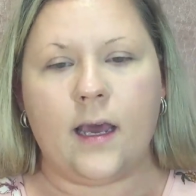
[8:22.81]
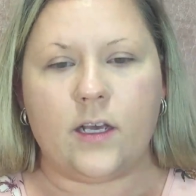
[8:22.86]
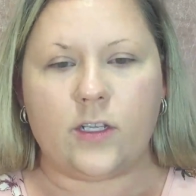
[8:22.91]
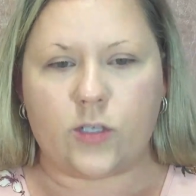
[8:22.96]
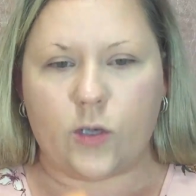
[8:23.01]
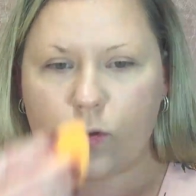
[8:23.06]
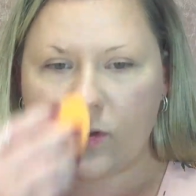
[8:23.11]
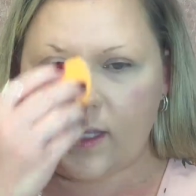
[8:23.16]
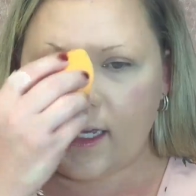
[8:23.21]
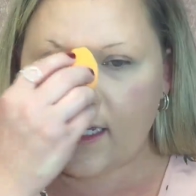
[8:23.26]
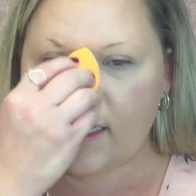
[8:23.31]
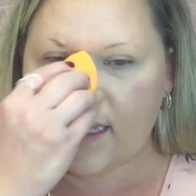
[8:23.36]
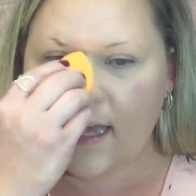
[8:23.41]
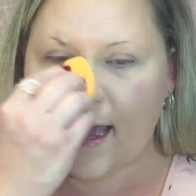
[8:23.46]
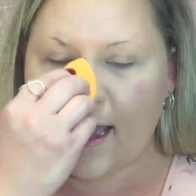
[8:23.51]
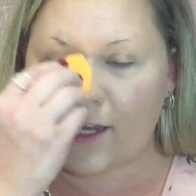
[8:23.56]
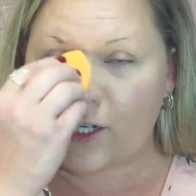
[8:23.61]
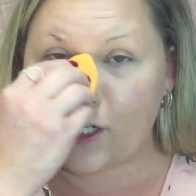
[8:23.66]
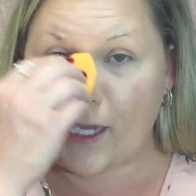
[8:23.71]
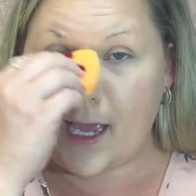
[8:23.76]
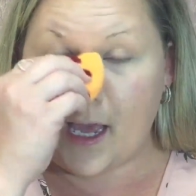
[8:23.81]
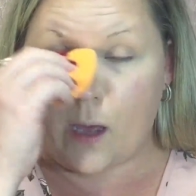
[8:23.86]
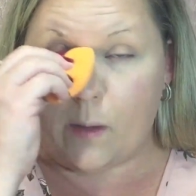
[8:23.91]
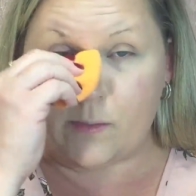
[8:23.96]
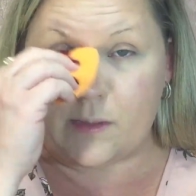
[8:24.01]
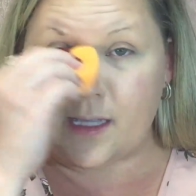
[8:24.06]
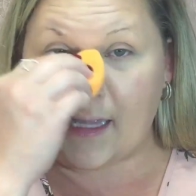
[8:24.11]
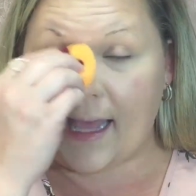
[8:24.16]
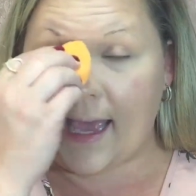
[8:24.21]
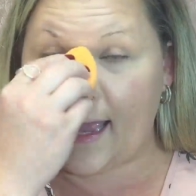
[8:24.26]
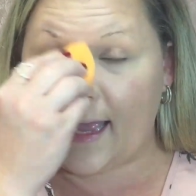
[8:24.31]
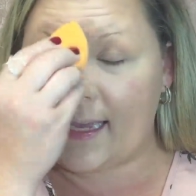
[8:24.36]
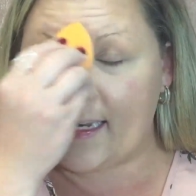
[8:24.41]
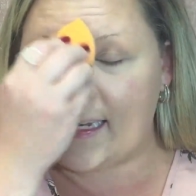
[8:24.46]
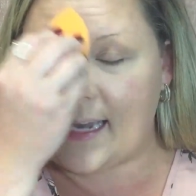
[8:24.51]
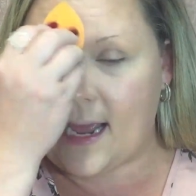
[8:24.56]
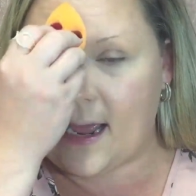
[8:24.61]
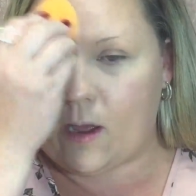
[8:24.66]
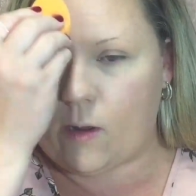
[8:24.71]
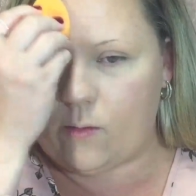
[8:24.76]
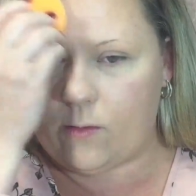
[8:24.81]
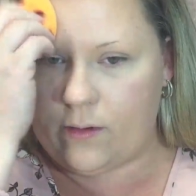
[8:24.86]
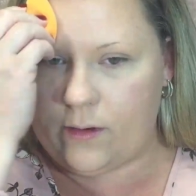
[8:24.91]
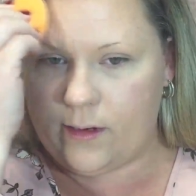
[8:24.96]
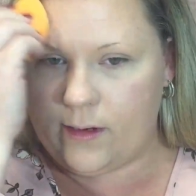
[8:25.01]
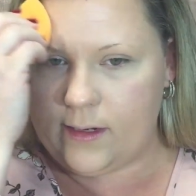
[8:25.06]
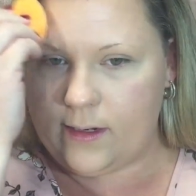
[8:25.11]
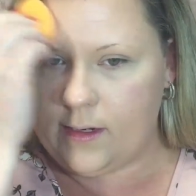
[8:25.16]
So this actually helps lay it down